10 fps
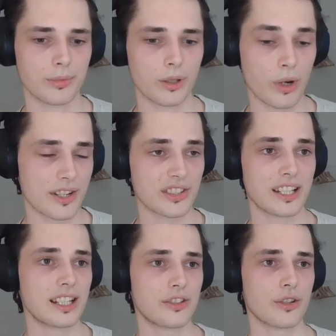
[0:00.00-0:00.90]
Whereas
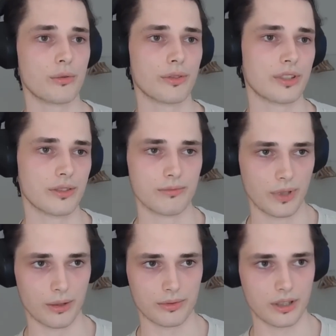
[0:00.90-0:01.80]
they need to with the
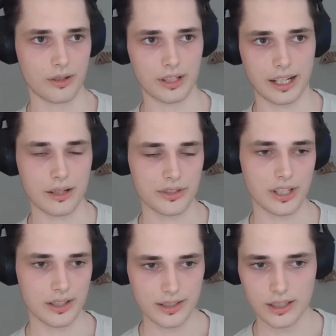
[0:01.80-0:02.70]
current account
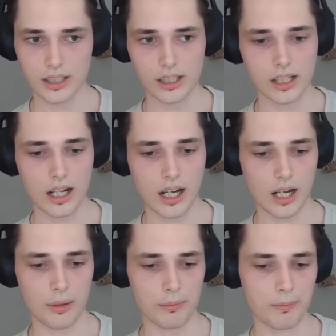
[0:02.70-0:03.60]
states.
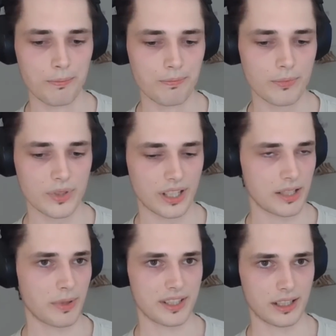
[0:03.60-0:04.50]
So
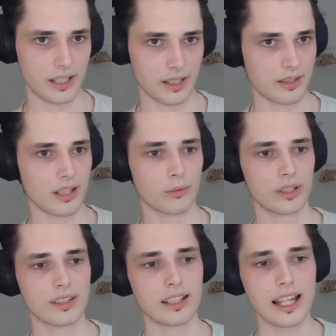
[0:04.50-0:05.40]
that's basically it.
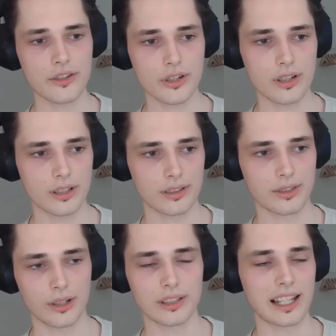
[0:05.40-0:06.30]
What the ledger,
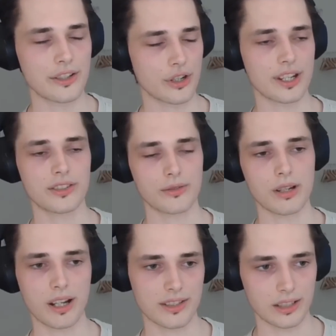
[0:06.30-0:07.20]
the ledger
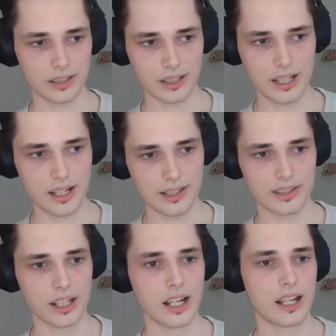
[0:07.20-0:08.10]
history basically
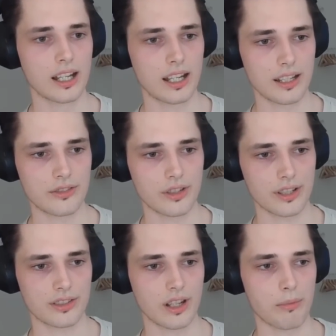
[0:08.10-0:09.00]
is
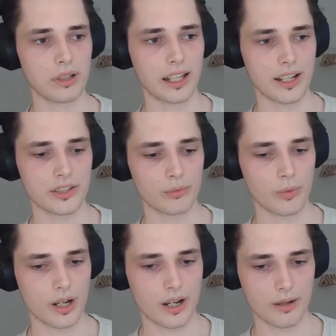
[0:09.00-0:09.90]
just a place
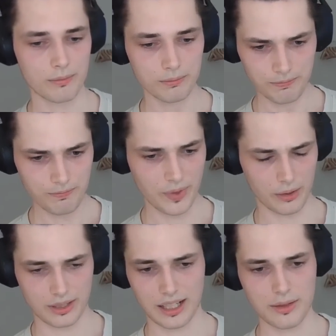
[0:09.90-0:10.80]
where
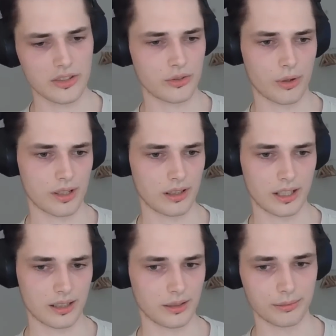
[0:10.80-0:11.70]
it can be stored in
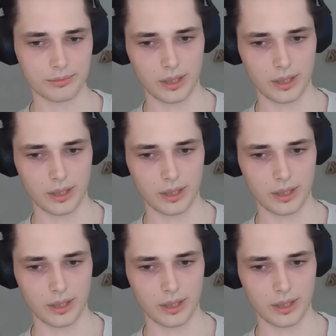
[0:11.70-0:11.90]
like a